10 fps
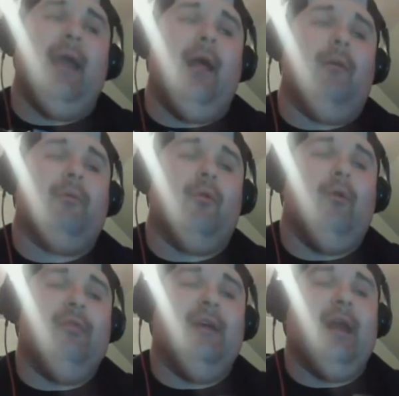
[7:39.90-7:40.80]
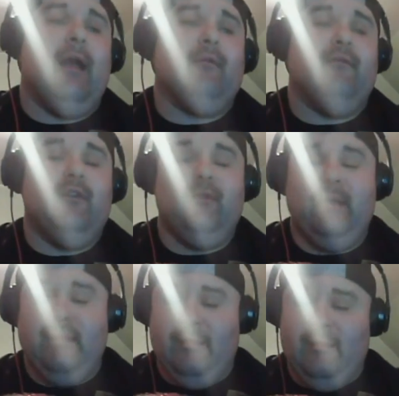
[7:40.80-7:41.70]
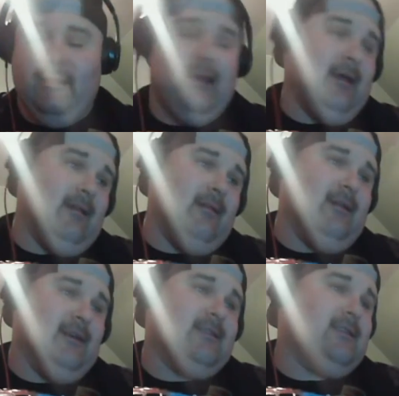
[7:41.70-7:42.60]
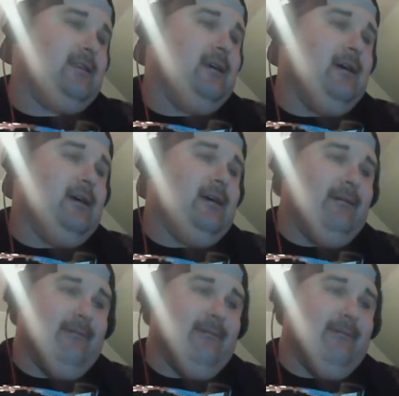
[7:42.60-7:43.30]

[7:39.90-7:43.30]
episode. National Wildlife Fund is on here.